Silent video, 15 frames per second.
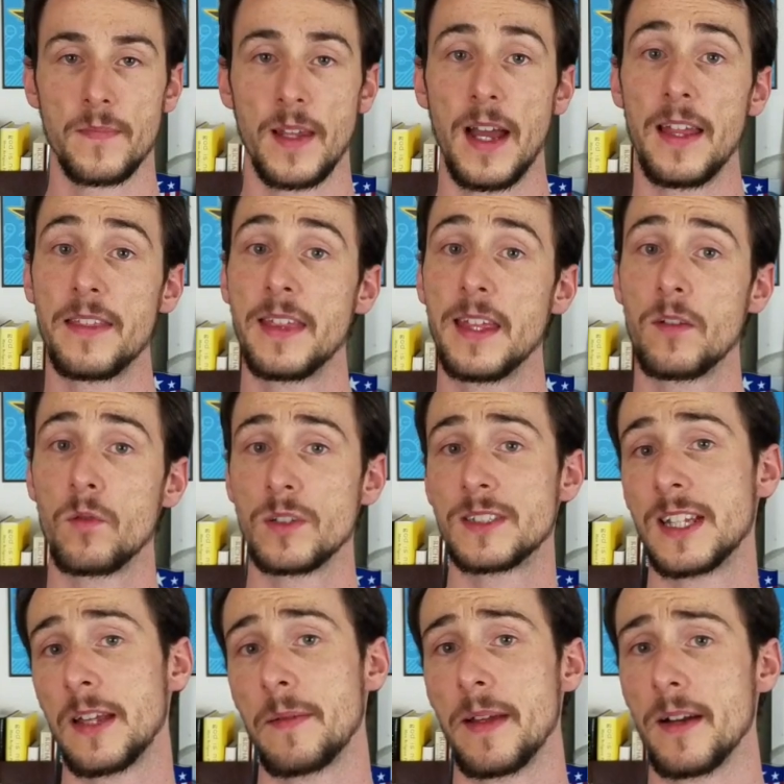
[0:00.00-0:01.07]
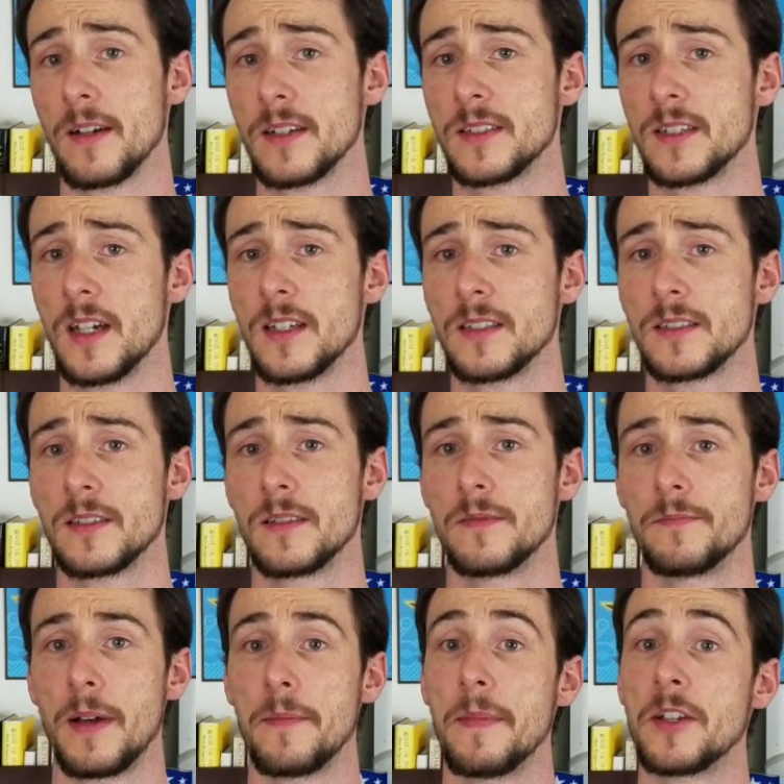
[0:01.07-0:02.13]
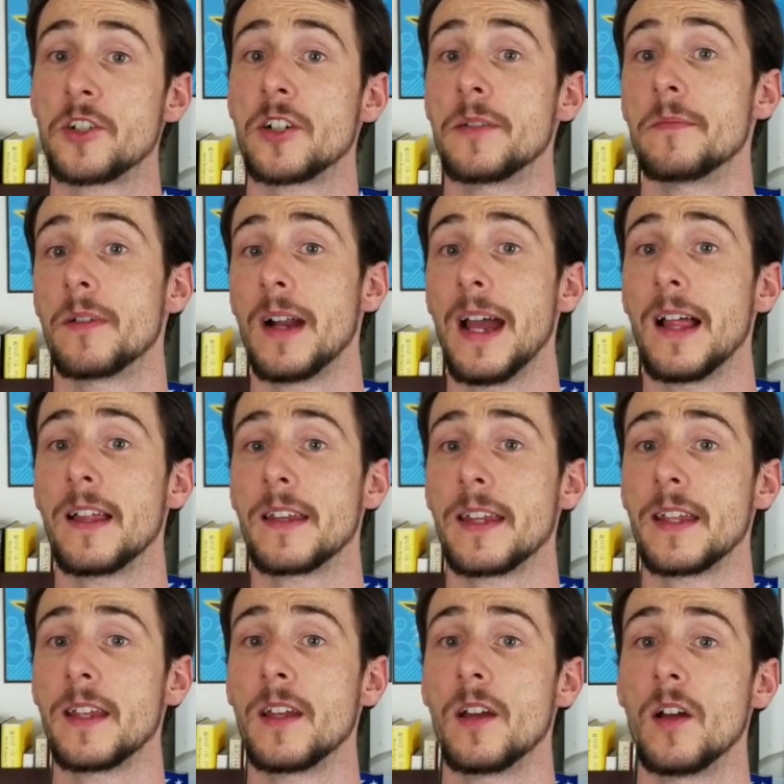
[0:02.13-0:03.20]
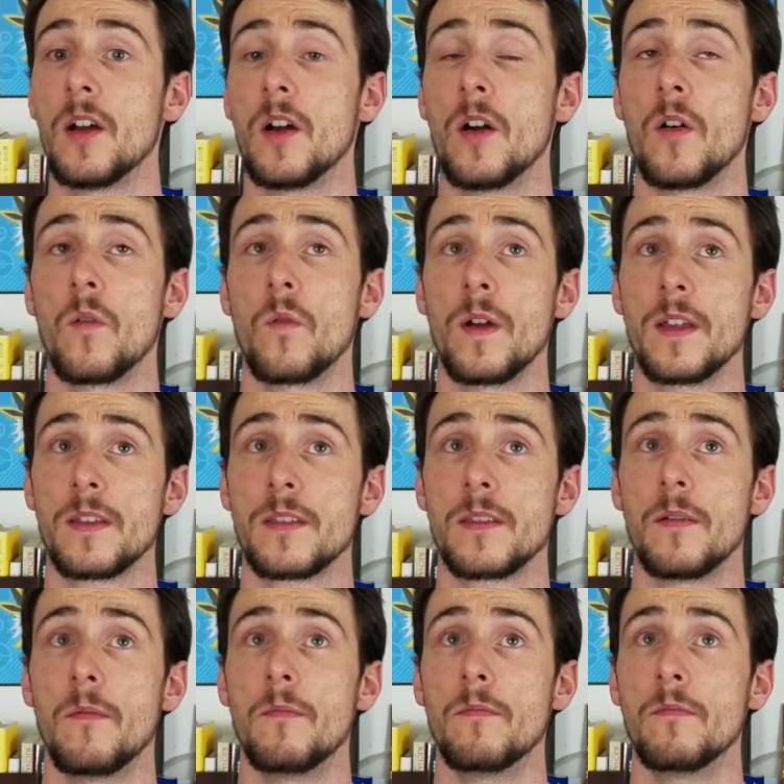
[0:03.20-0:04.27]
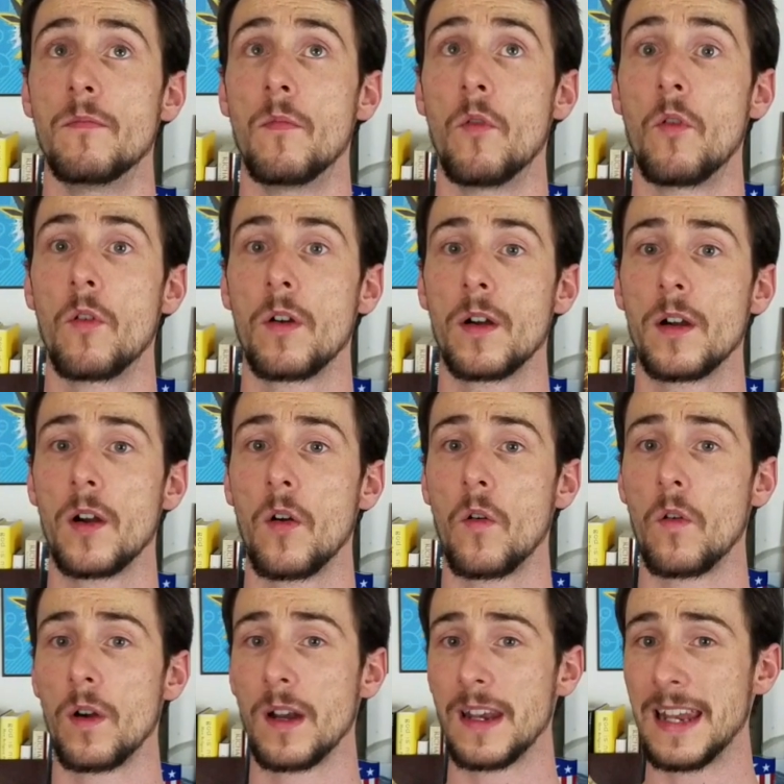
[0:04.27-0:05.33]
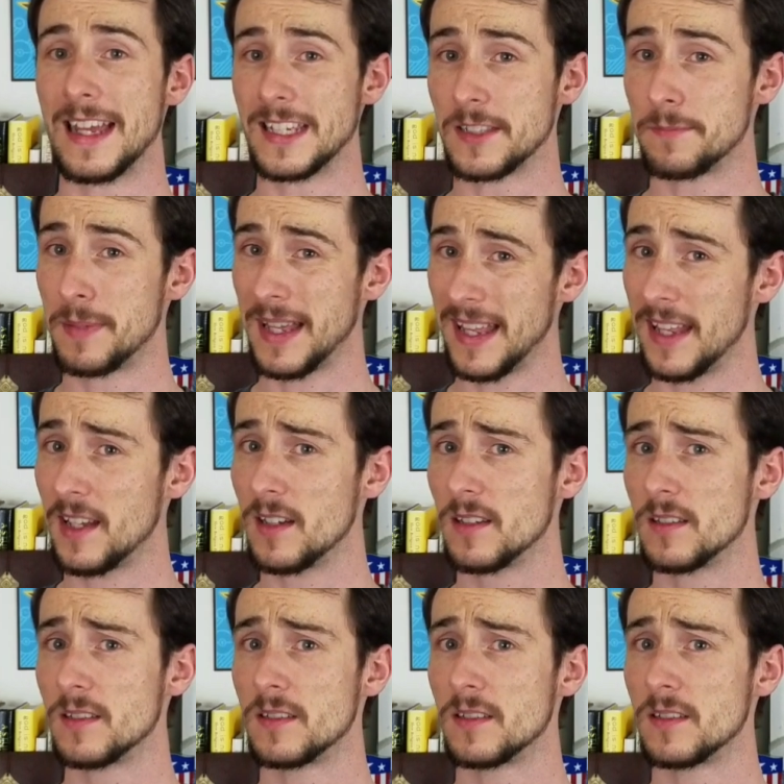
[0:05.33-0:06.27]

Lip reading: I think what Sam Harris does by measuring morality with more or less pain